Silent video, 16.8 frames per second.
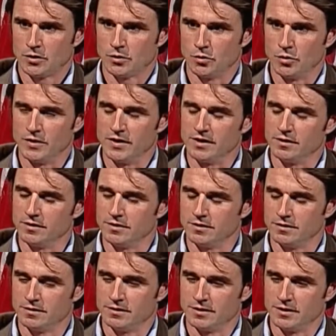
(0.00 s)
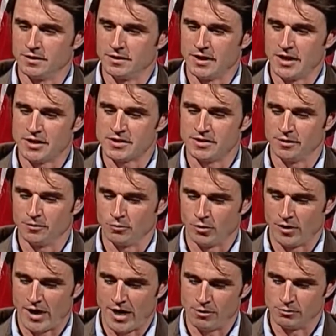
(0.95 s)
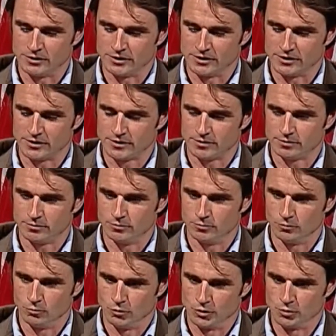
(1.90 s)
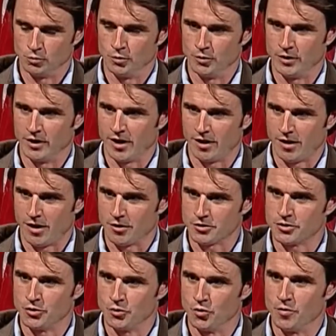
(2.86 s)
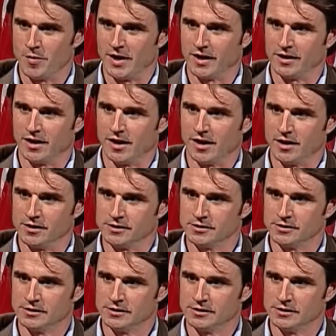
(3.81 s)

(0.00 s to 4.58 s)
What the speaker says: When the instant where I was wounded, I lost two of my guys.